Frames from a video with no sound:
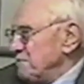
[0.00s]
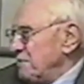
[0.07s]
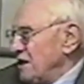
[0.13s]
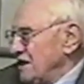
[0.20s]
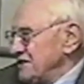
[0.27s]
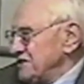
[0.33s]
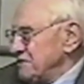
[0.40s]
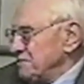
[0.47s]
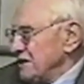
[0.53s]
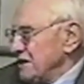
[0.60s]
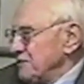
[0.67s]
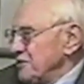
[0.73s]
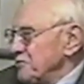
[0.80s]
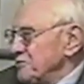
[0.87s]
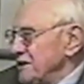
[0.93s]
possibly
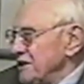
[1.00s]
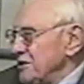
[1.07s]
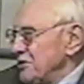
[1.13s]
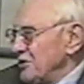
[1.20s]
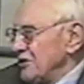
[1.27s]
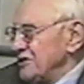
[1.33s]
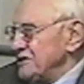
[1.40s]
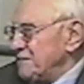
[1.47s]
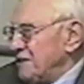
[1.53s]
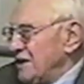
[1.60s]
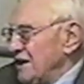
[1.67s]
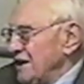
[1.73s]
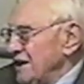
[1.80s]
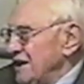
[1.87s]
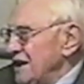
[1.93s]
would be caused by
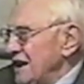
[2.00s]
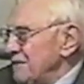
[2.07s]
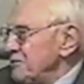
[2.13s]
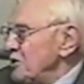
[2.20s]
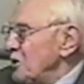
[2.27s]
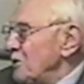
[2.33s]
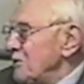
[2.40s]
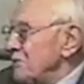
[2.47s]
an abnormal